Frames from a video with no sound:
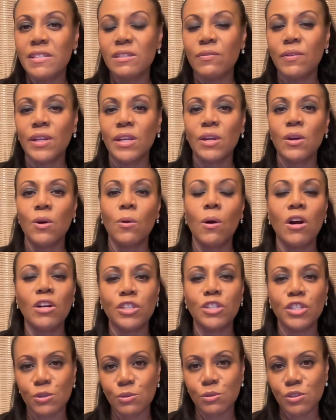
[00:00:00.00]
video on
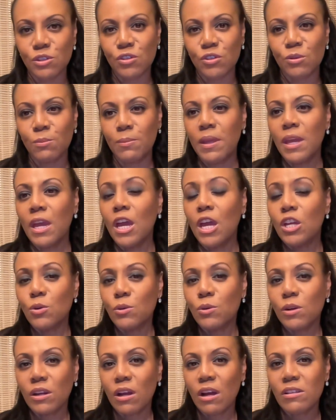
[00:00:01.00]
YouTube. You
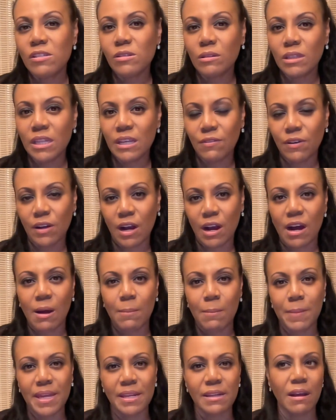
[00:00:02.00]
can also leave a
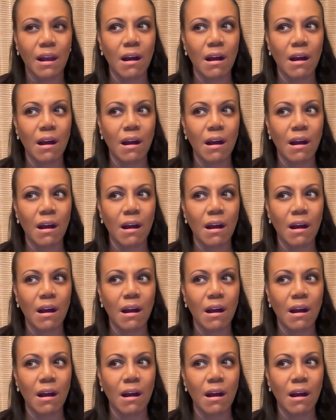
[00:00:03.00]
comment